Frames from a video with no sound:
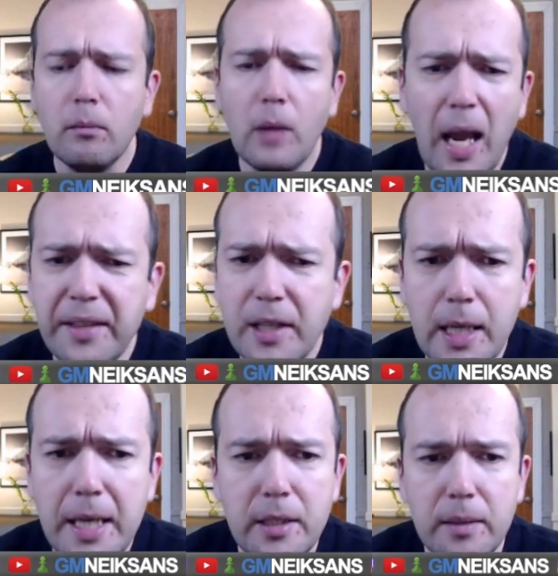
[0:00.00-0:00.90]
I think
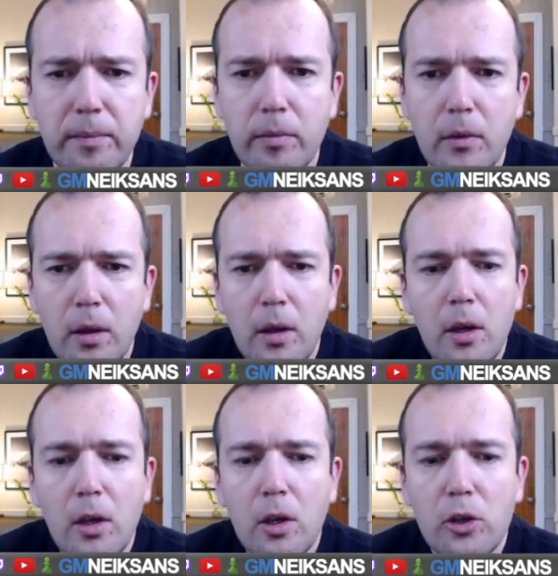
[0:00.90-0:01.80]
18.
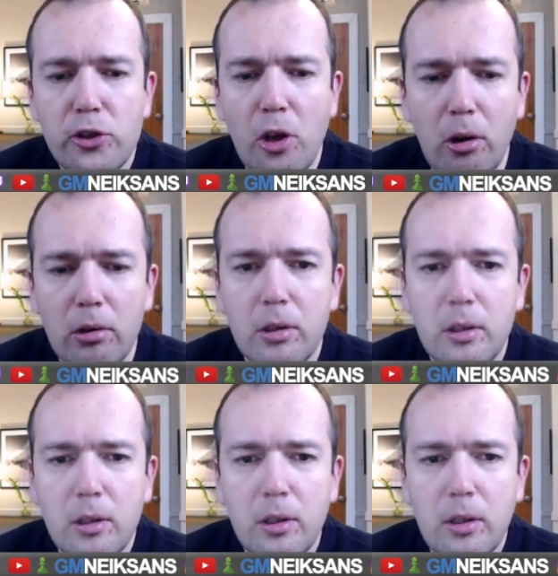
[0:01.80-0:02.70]
So,
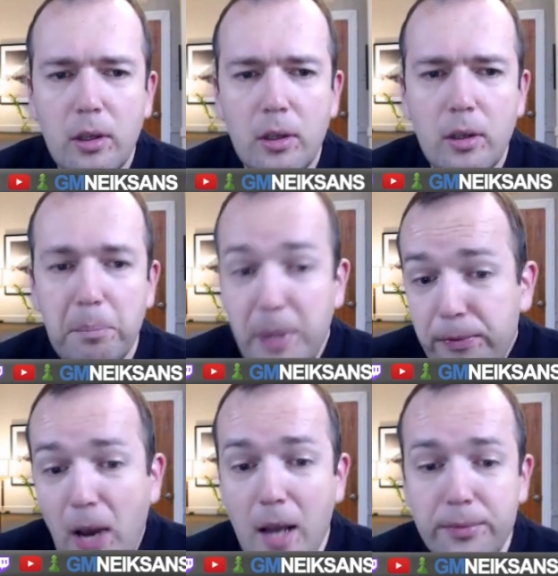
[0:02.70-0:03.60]

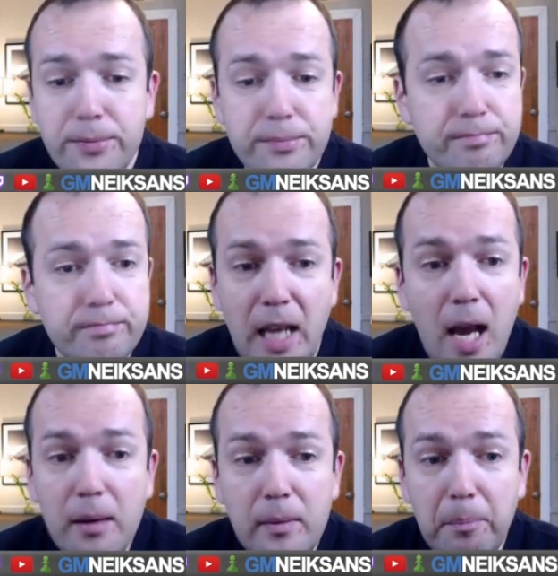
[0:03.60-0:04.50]
b5.
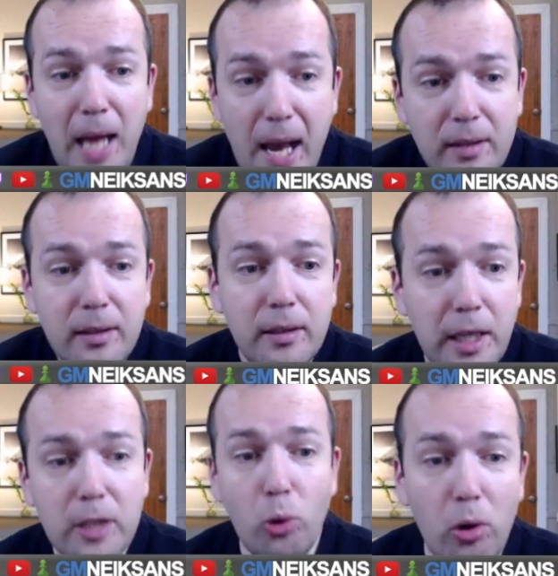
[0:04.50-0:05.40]
Yeah, Black
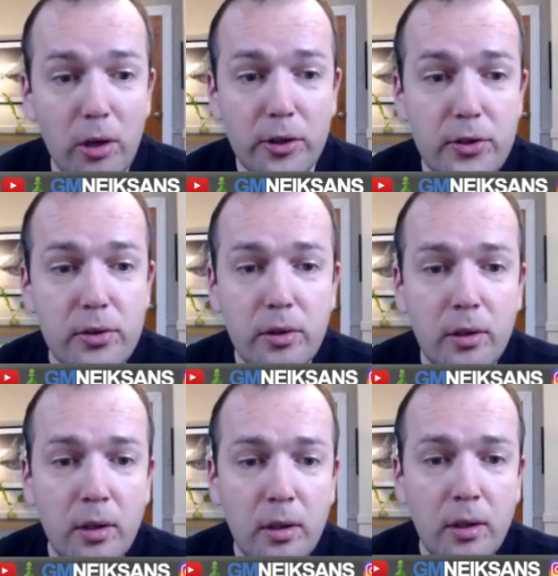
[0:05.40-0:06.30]
ignores
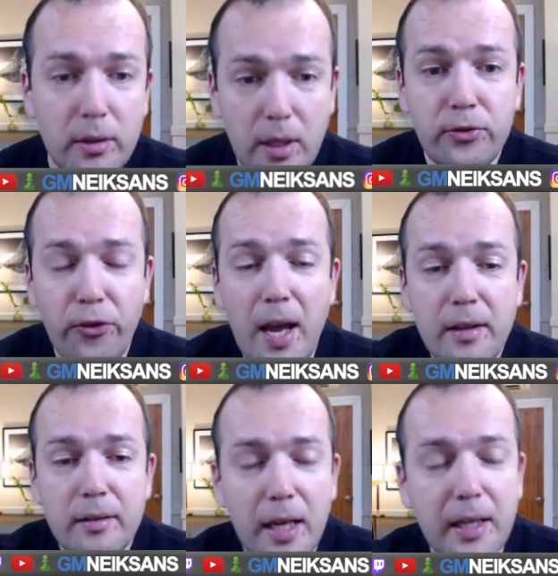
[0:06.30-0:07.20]
the threat
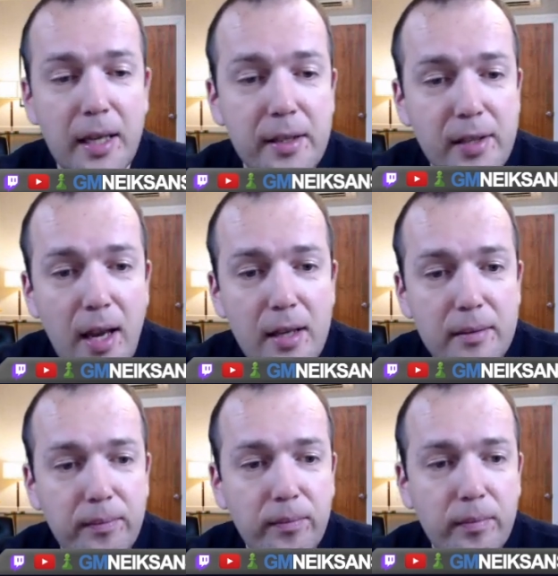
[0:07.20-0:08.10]
at the king side,
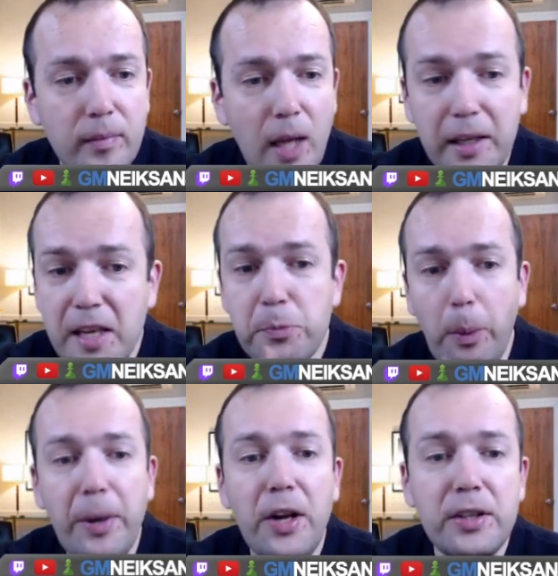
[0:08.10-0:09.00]
and he's
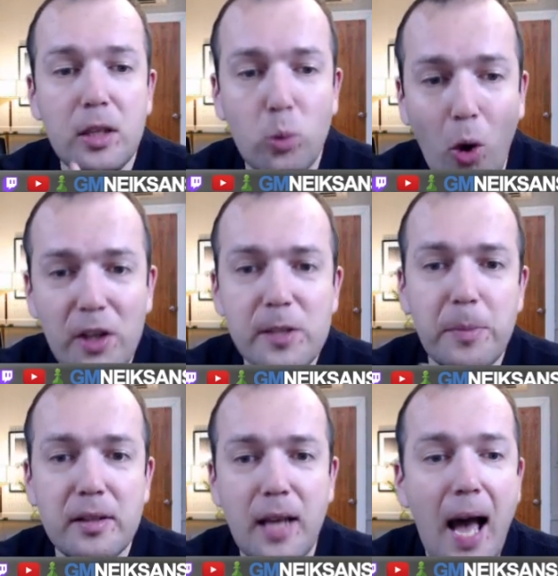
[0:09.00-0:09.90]
preparing the
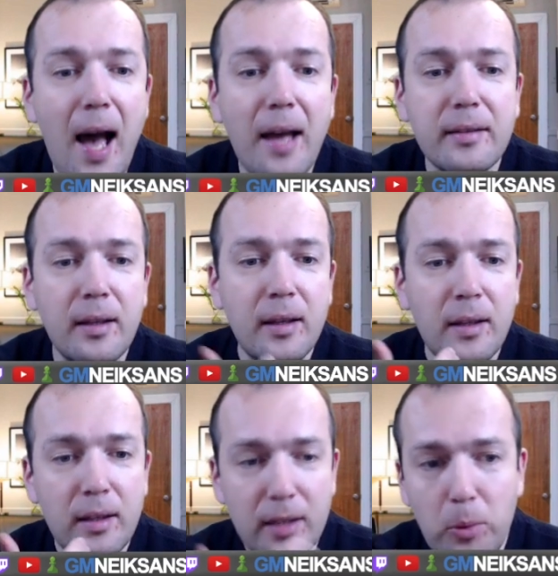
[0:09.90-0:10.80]
advancement at
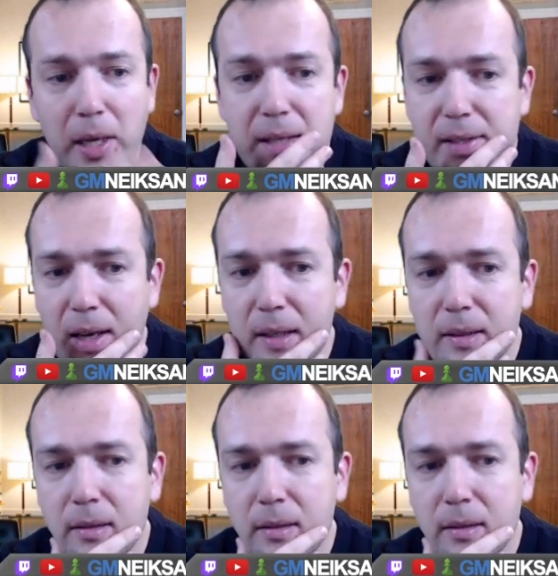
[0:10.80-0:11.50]
the queen side.